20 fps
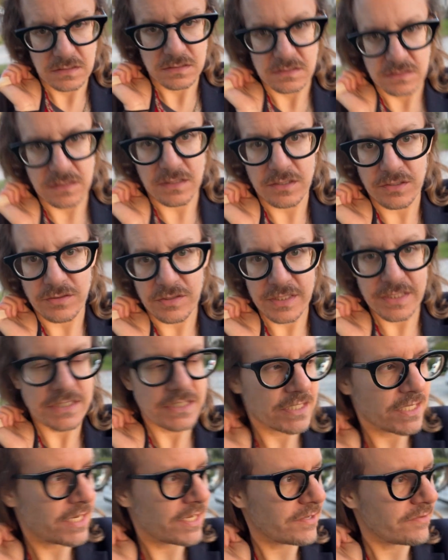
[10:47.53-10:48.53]
Not only
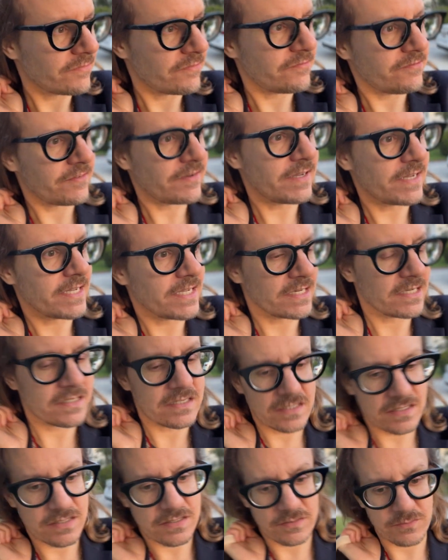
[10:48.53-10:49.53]
did I find
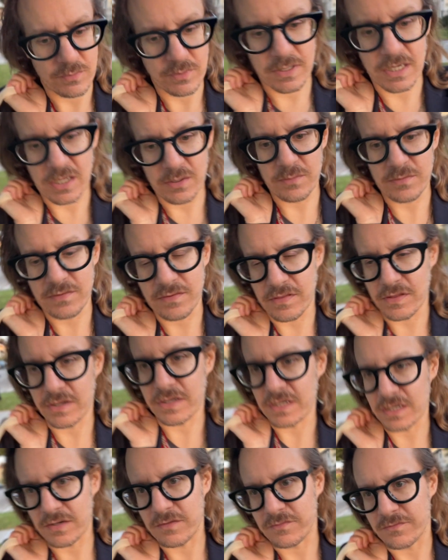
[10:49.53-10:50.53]
what I was
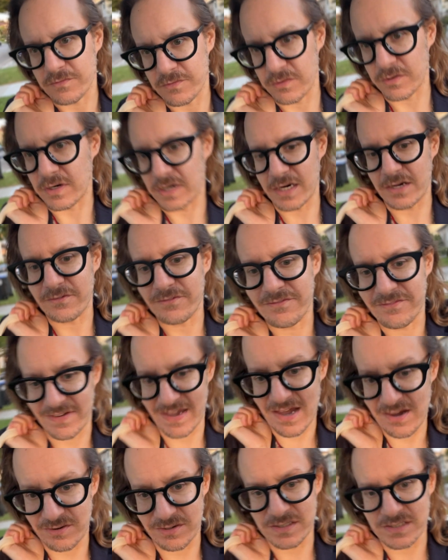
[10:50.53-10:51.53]
looking for, I
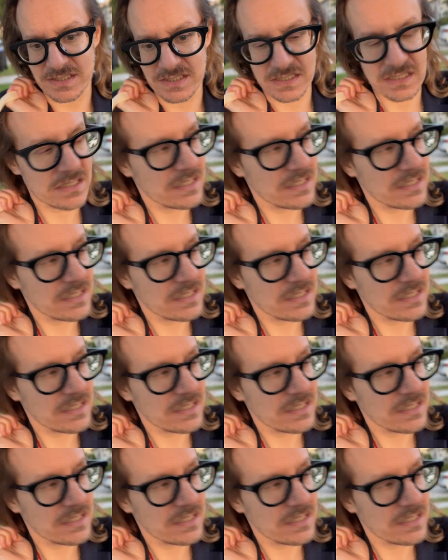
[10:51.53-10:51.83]
found